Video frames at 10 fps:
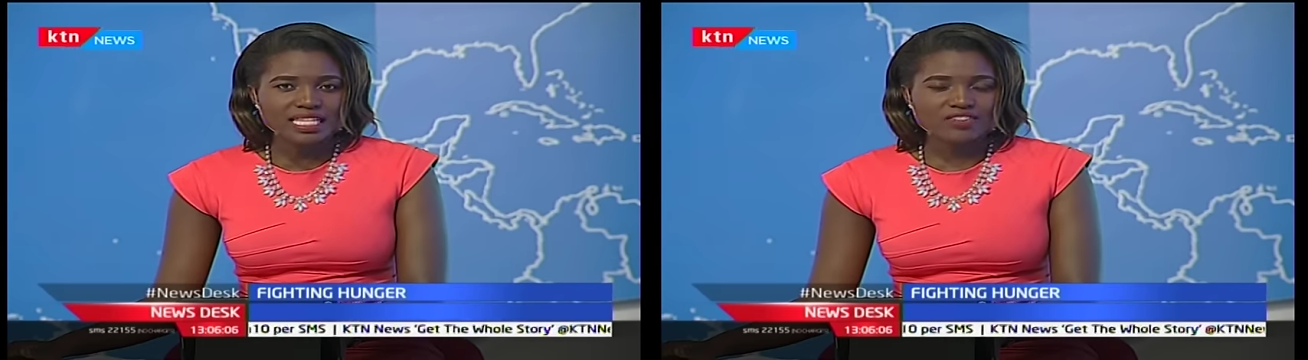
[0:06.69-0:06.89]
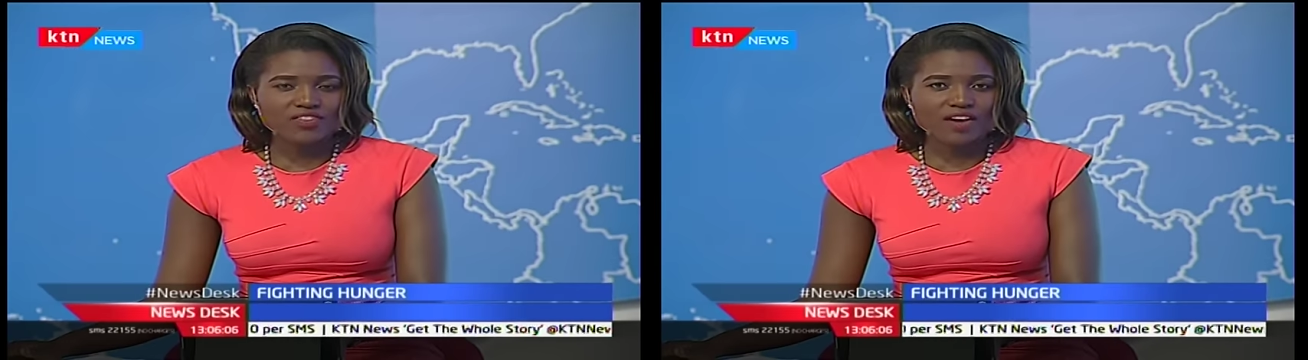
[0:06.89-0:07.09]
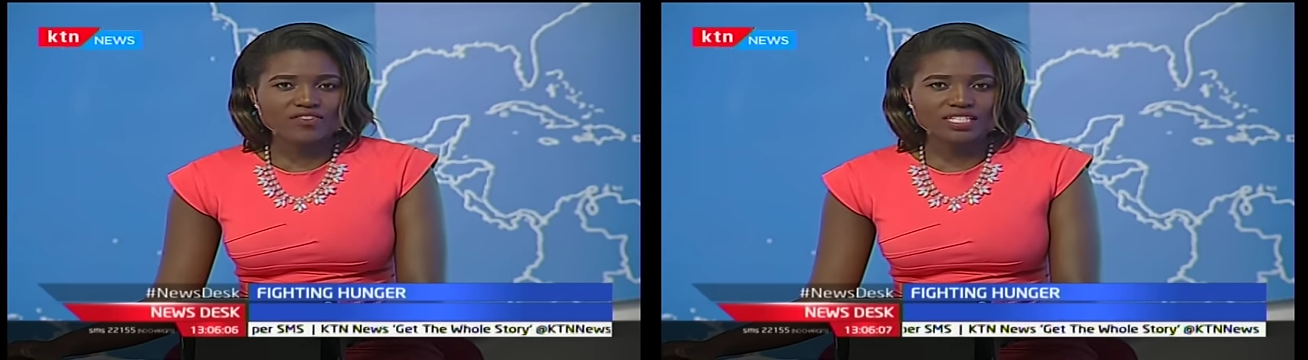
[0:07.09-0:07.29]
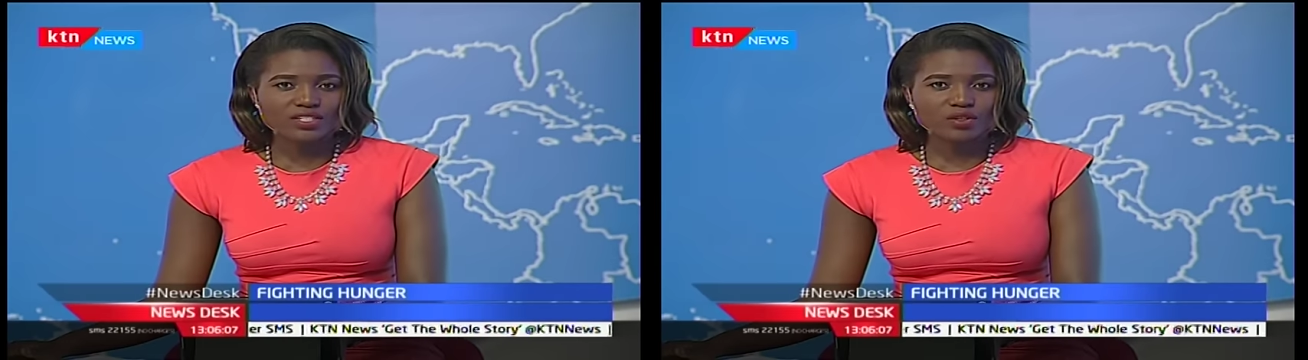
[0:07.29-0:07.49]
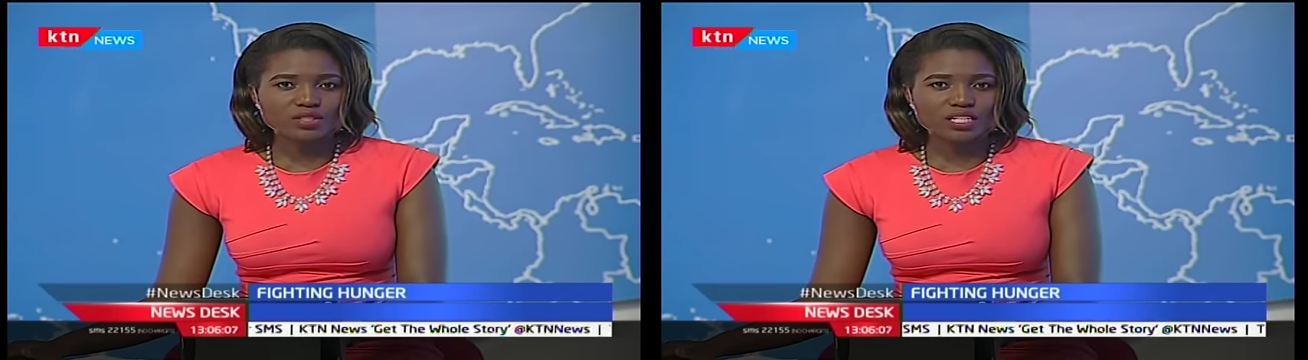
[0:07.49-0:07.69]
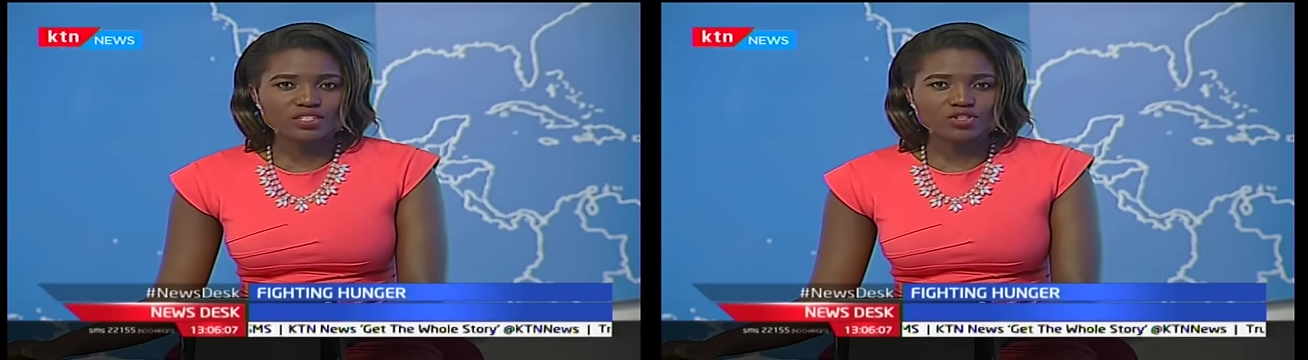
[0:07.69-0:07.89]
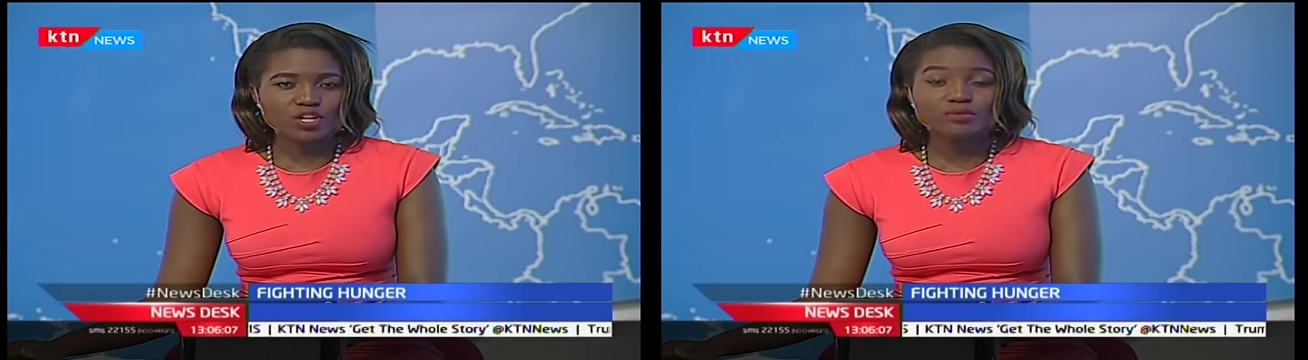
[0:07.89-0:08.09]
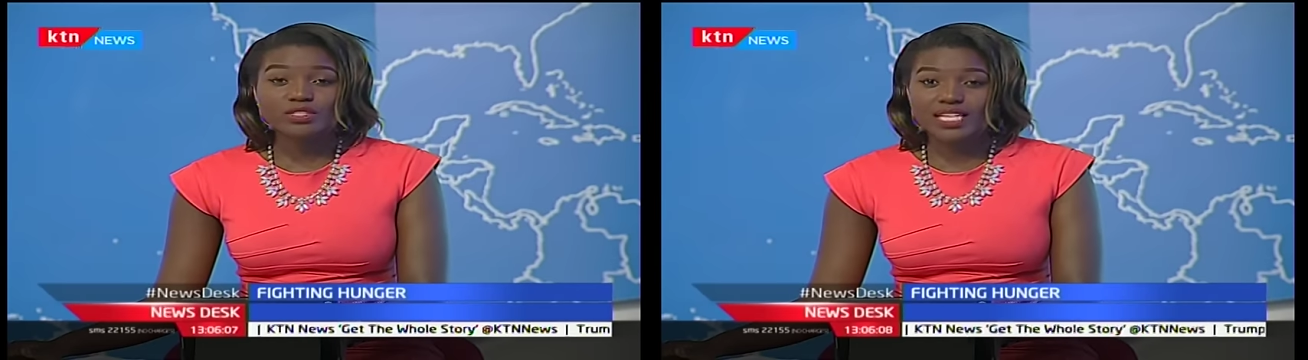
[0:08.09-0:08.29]
The five are Dr.
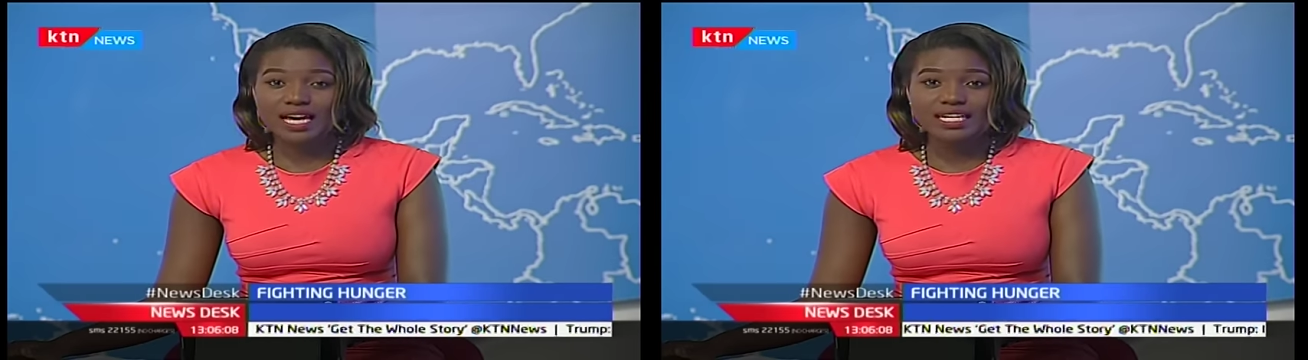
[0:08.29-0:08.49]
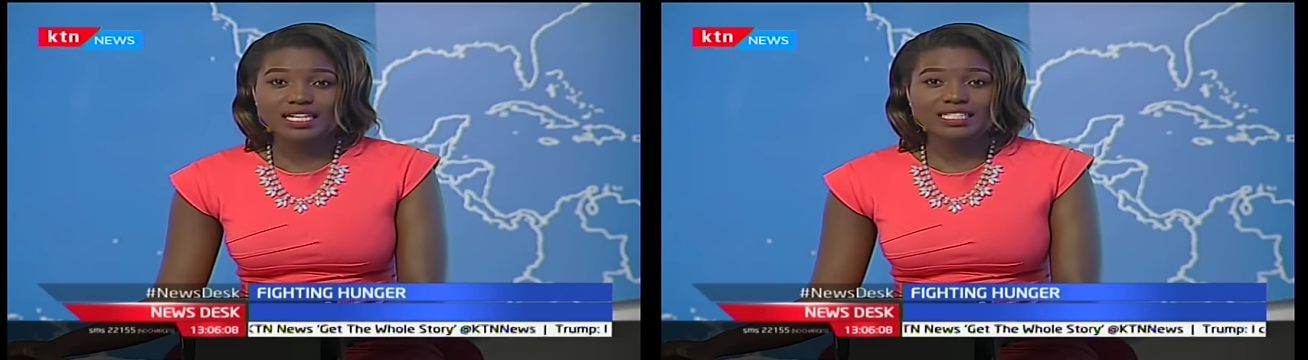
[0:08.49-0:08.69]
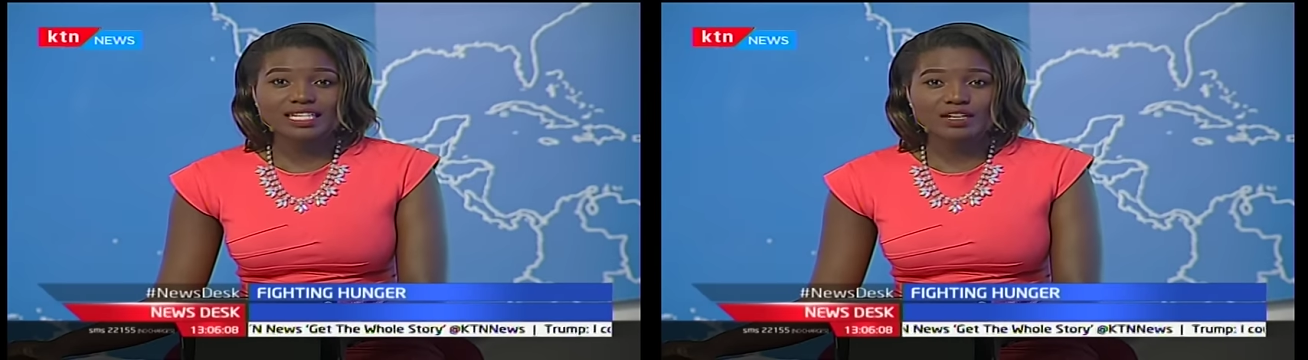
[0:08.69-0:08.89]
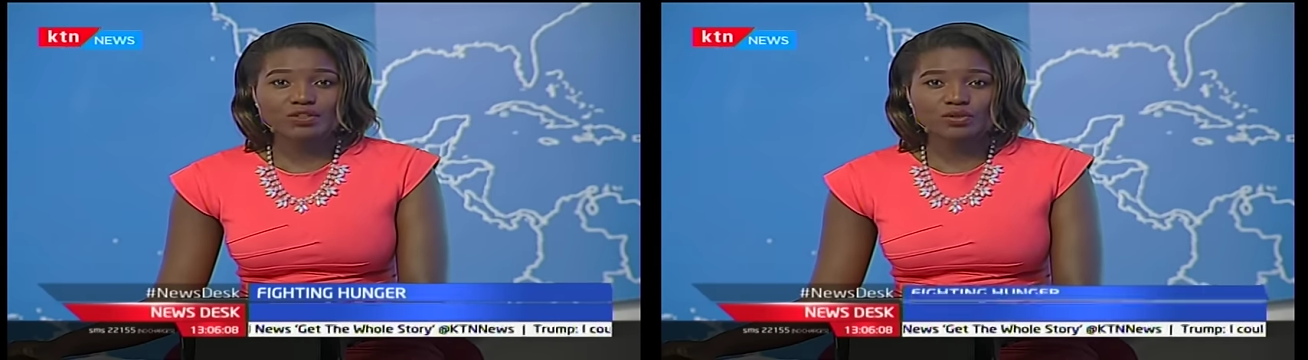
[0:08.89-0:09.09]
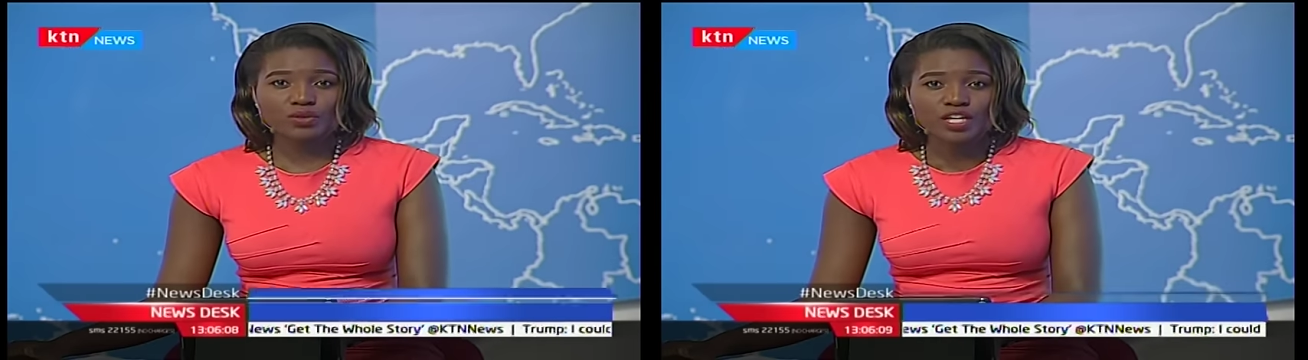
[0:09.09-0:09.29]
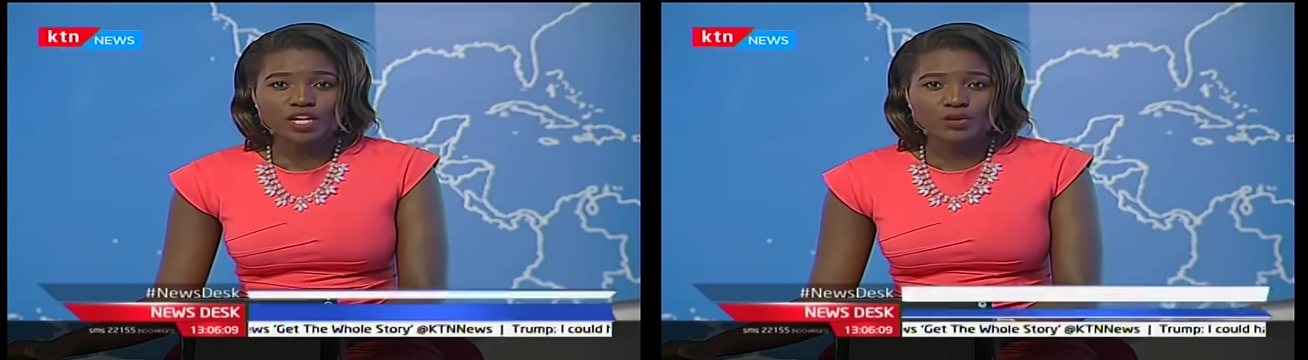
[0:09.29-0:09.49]
John Mutakha Kangu,